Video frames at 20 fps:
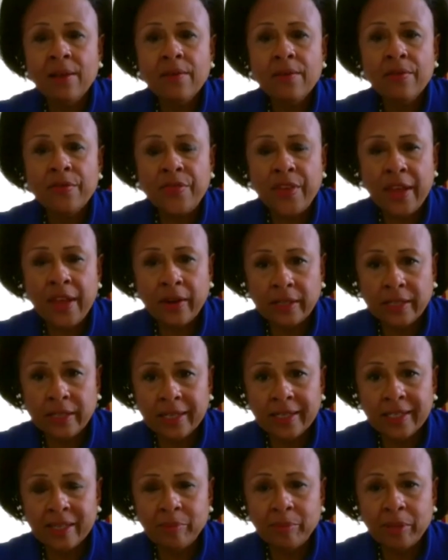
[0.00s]
their
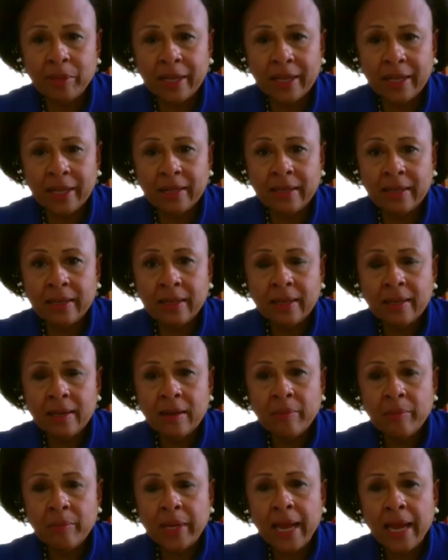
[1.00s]
discipline,
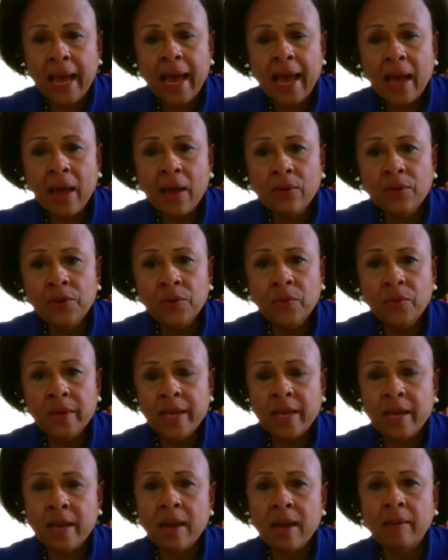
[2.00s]
but how do
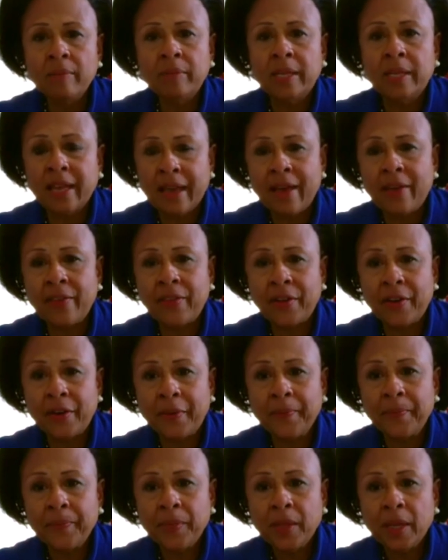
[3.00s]
we come
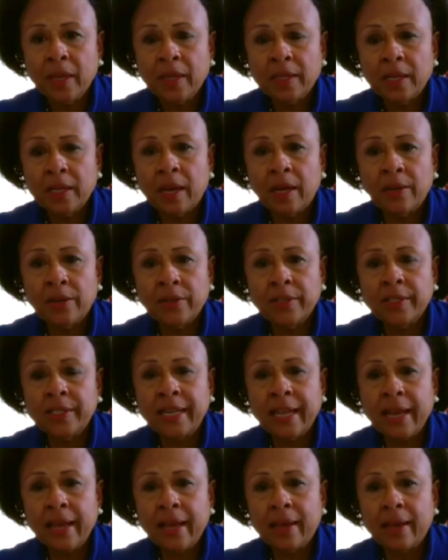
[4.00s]
together to
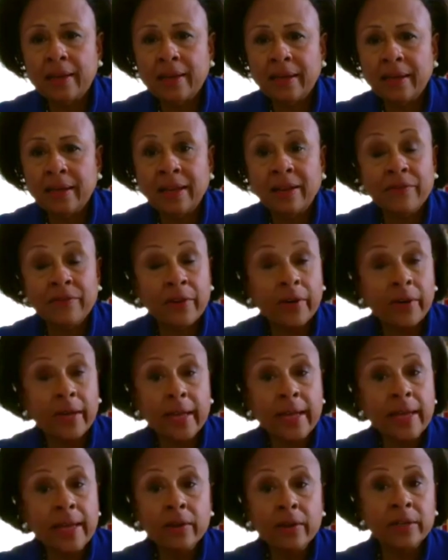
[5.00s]
understand in a very
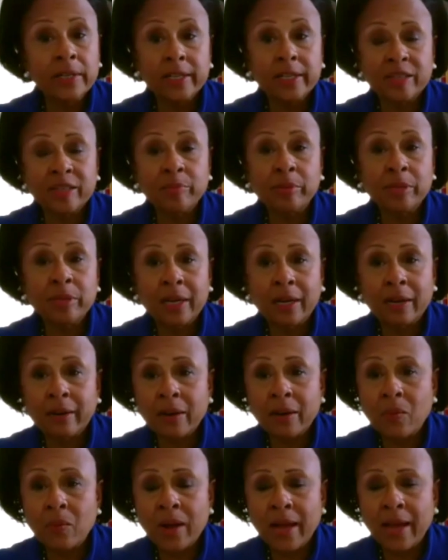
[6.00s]

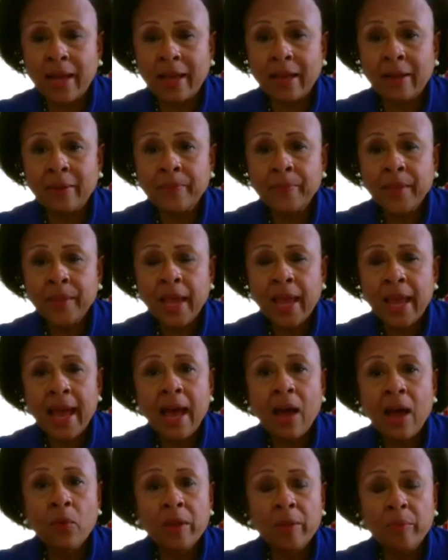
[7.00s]
interdisciplinary way
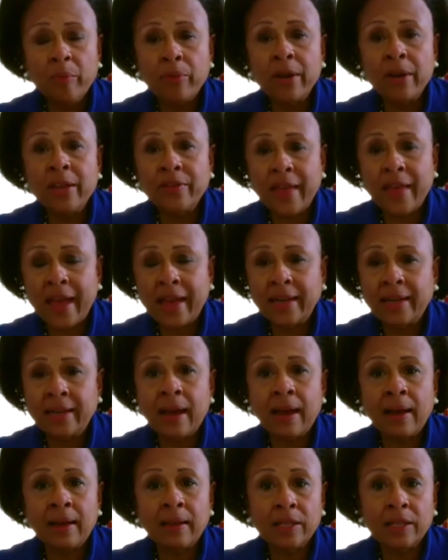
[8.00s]
how we bring that
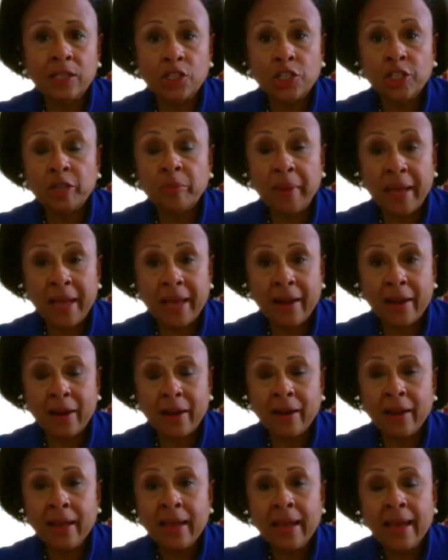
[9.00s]
knowledge to
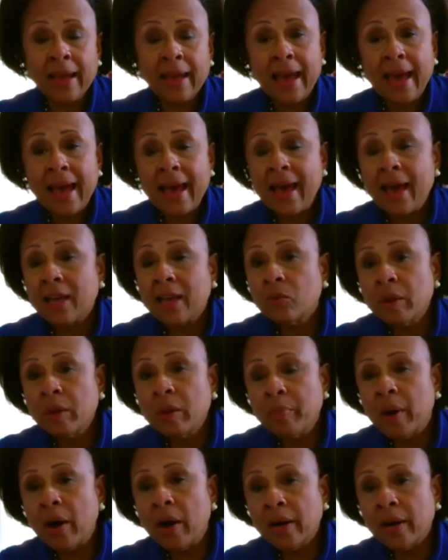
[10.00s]
bear? How do we
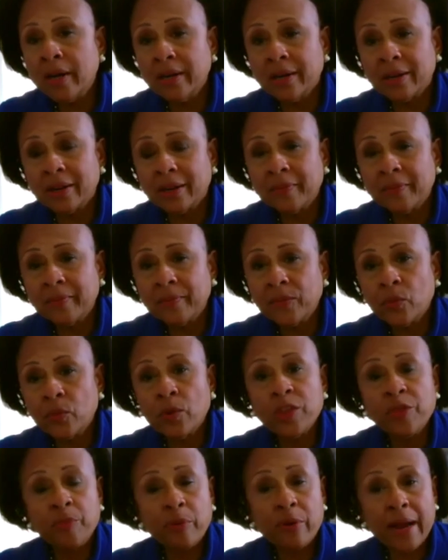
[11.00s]
partner
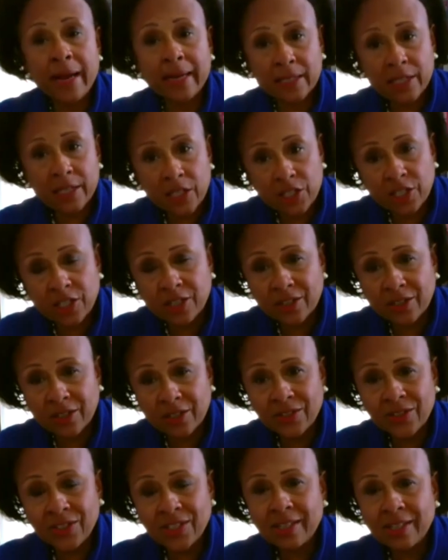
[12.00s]
with
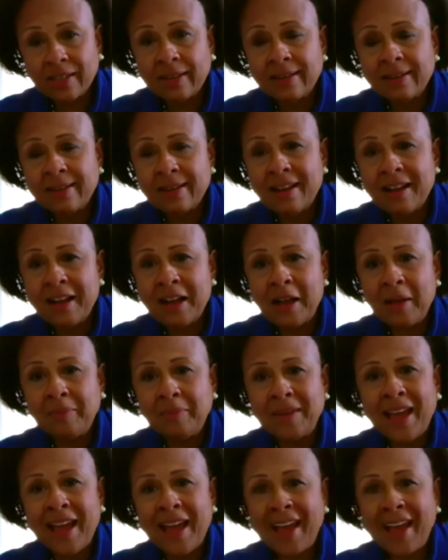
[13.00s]
practitioners? Not